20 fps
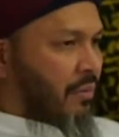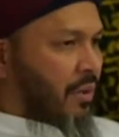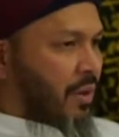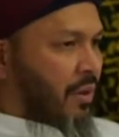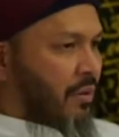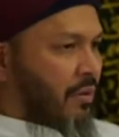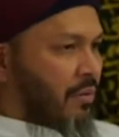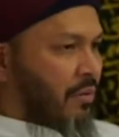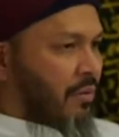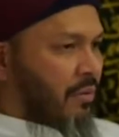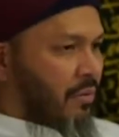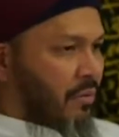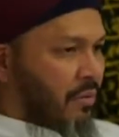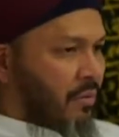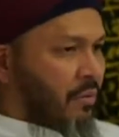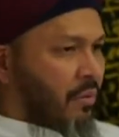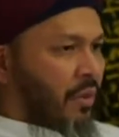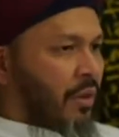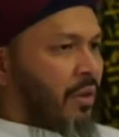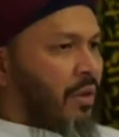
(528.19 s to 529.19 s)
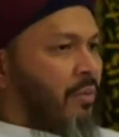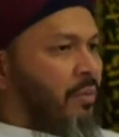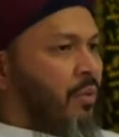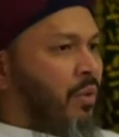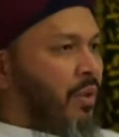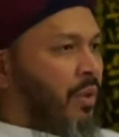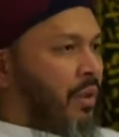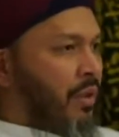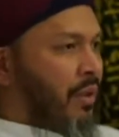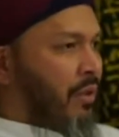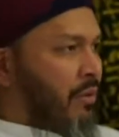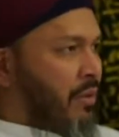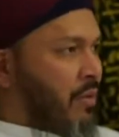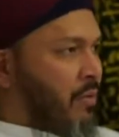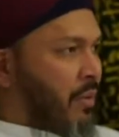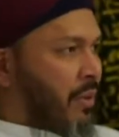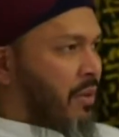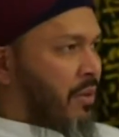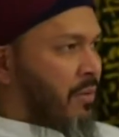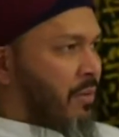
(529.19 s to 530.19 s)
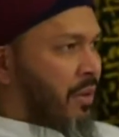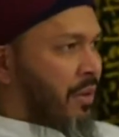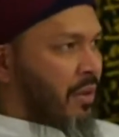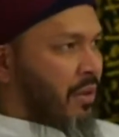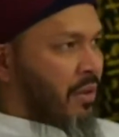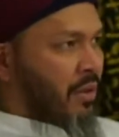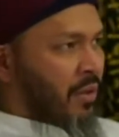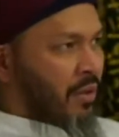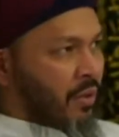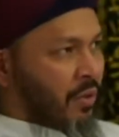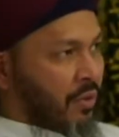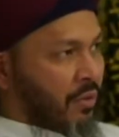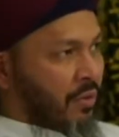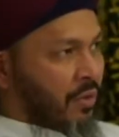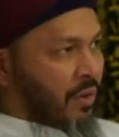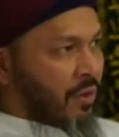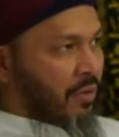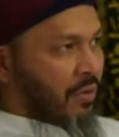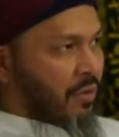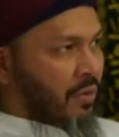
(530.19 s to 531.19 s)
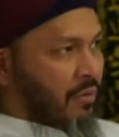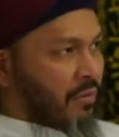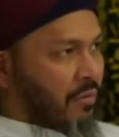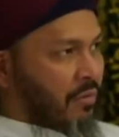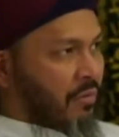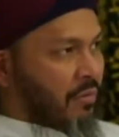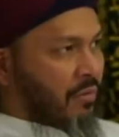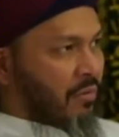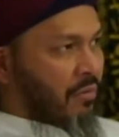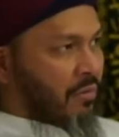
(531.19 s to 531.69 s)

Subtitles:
But we're not putting that responsibility on you also.